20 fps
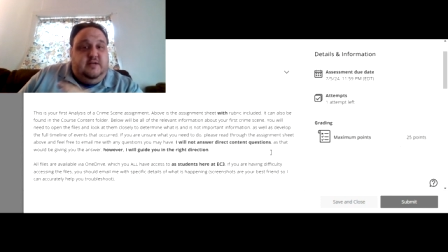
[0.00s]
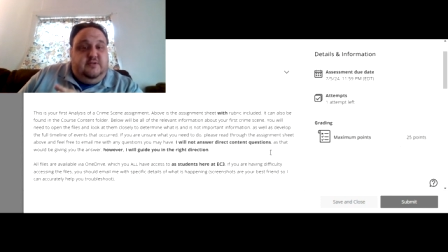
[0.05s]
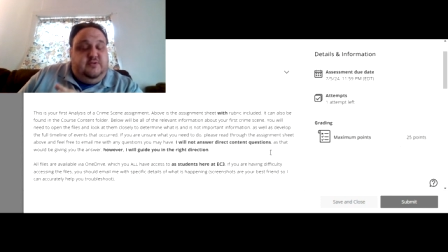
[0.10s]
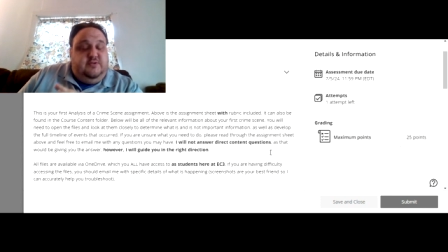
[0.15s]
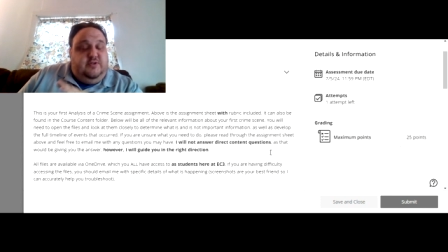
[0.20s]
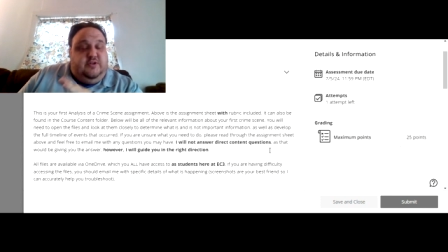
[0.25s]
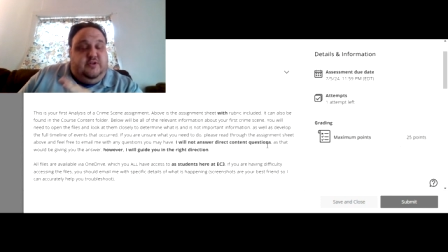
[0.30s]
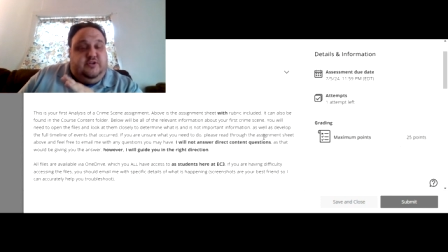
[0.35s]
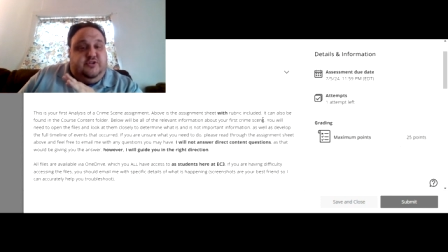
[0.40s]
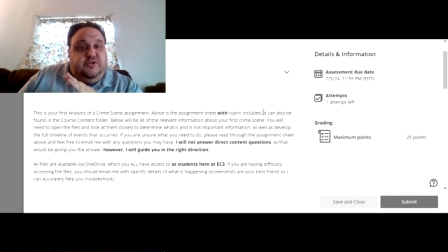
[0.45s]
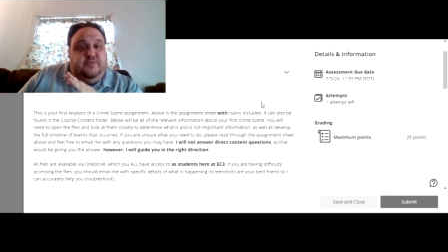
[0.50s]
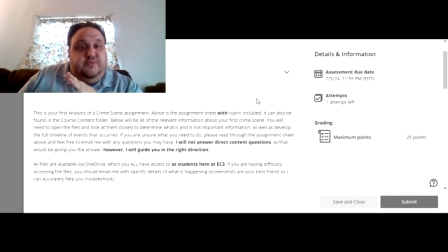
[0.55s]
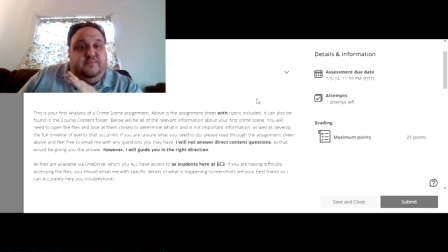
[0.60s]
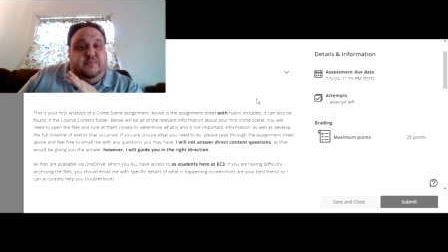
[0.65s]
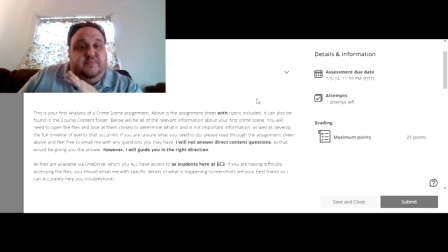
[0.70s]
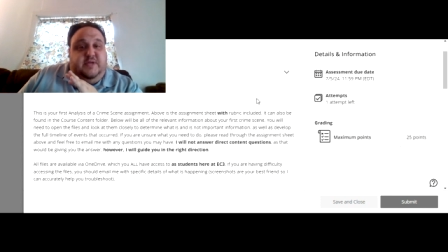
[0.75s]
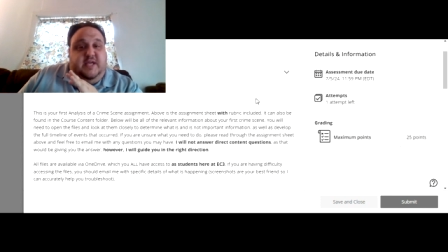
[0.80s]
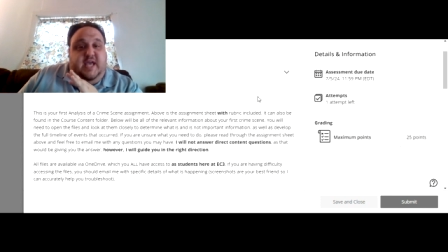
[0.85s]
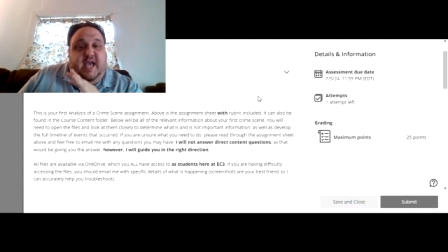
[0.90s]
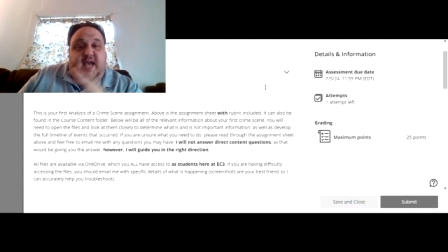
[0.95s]
so there
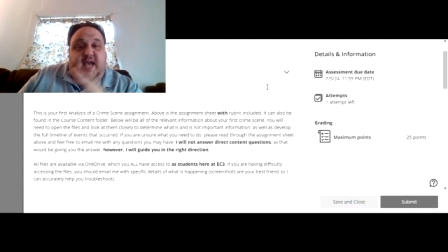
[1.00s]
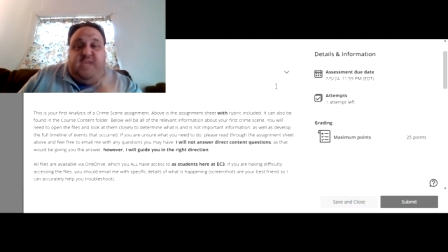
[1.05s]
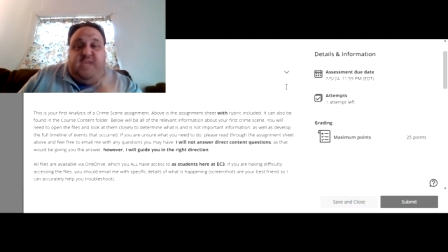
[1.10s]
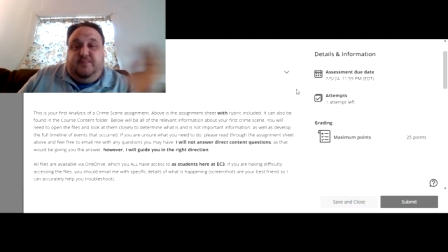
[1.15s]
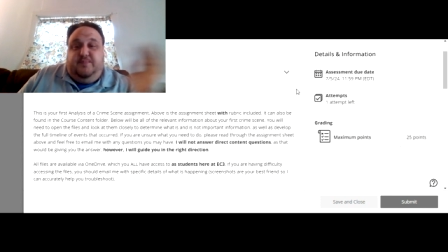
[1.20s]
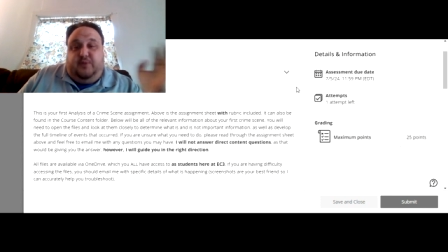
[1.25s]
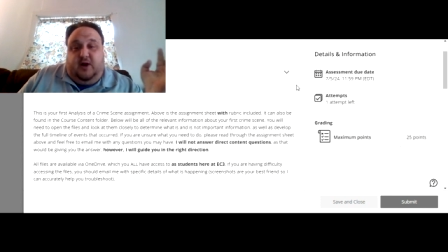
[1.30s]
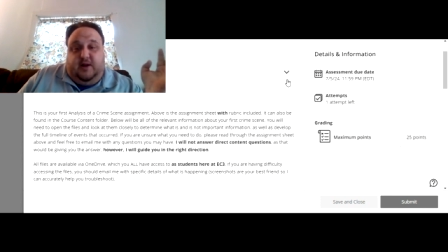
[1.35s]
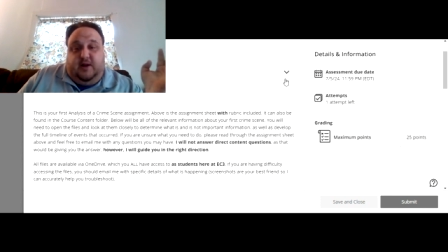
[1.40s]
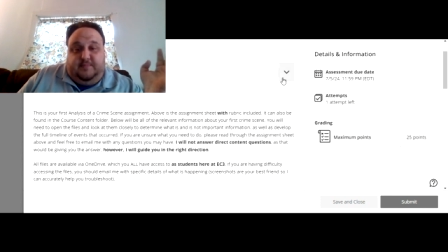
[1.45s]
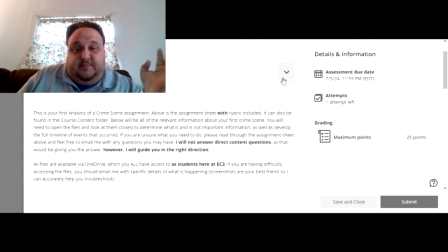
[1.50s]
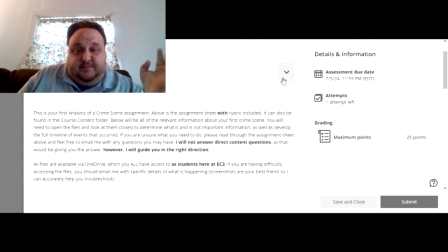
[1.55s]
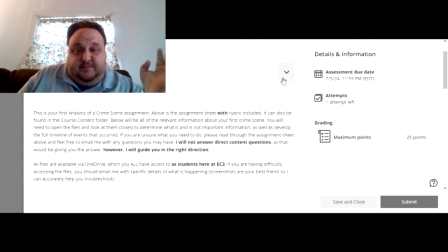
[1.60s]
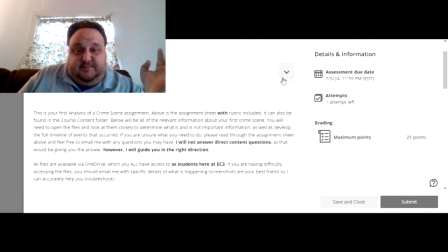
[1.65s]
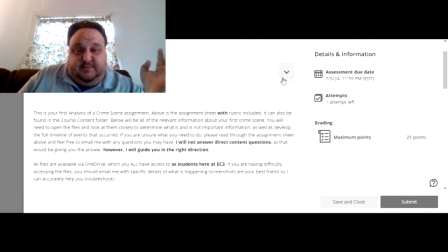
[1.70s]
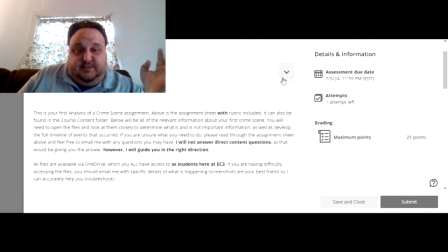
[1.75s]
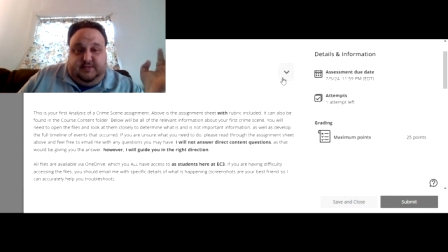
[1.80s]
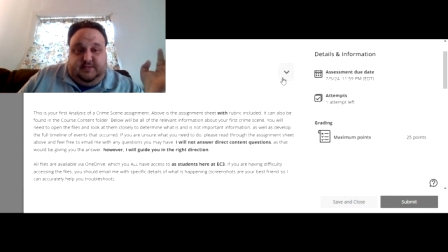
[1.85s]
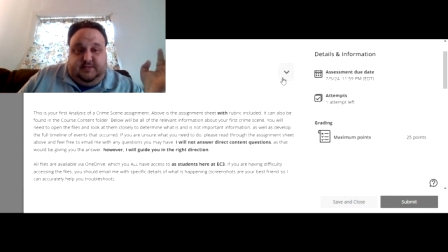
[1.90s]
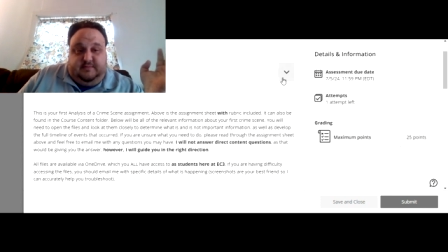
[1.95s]
shouldn't be any
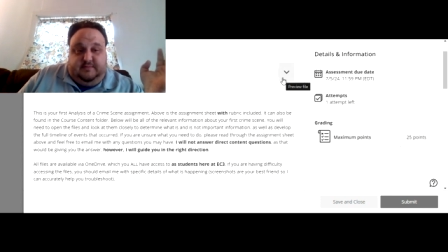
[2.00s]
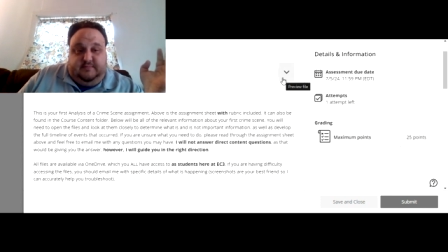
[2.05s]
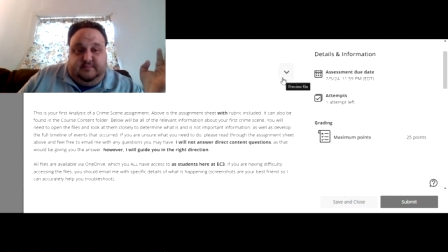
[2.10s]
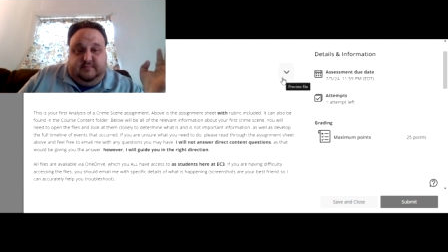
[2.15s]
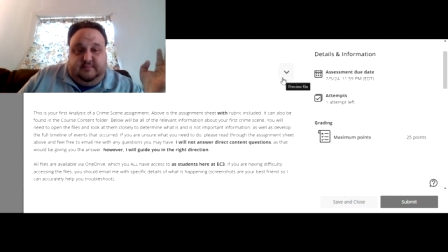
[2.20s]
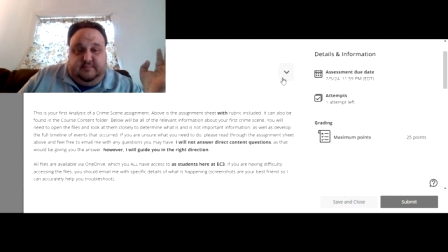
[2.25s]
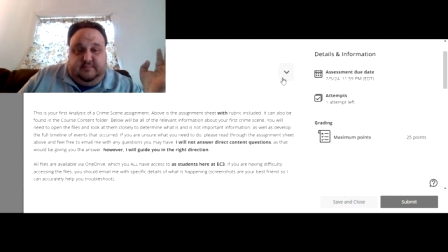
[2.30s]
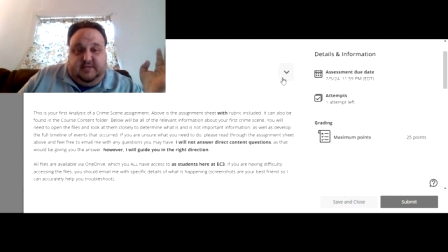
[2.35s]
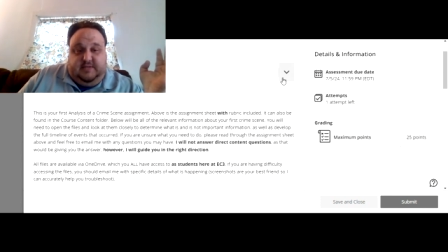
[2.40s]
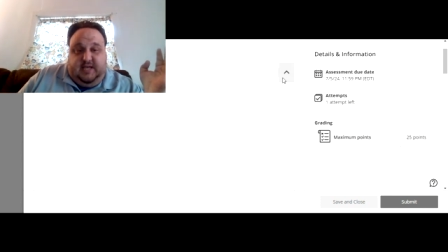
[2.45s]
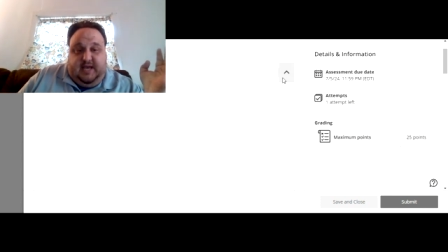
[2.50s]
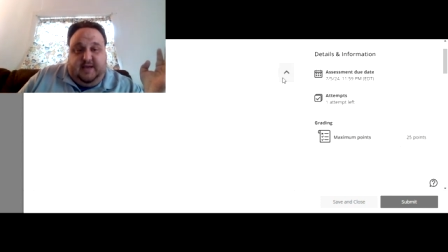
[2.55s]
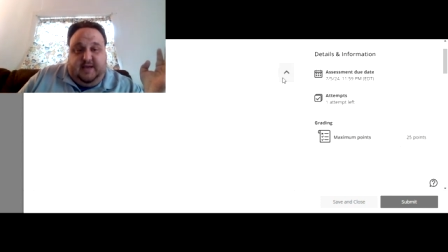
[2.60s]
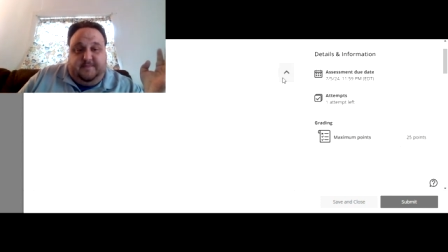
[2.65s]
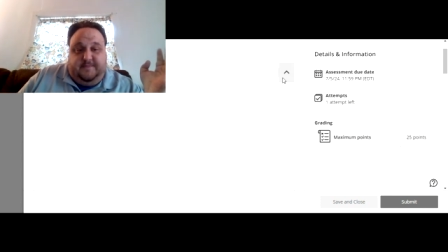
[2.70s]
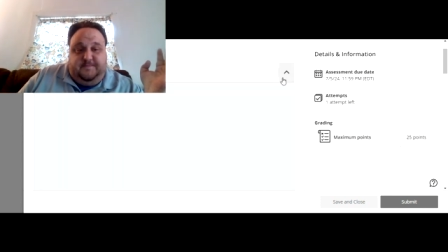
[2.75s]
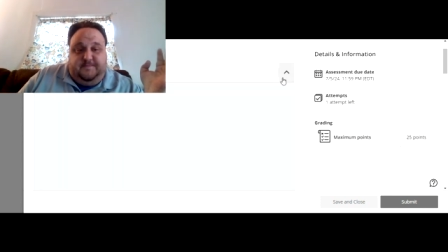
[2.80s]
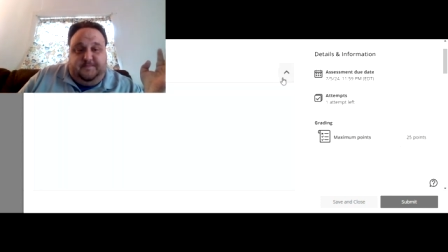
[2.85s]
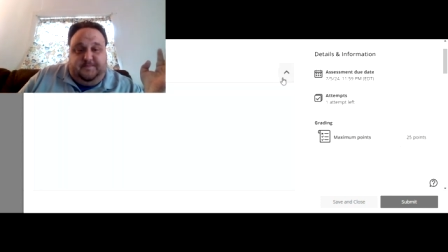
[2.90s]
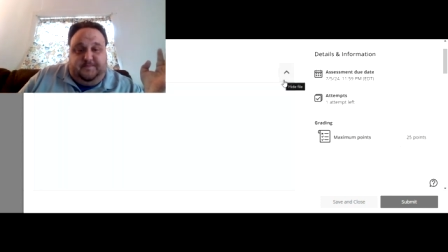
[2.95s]
problems.
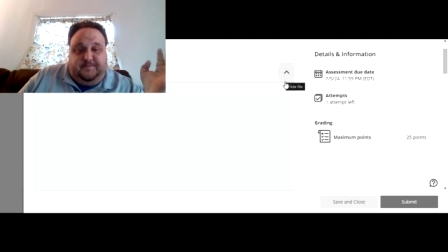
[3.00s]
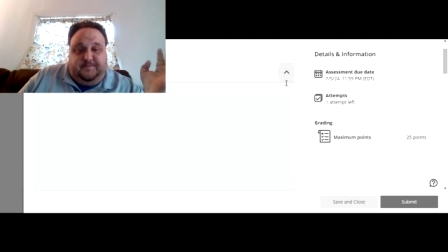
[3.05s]
Okay?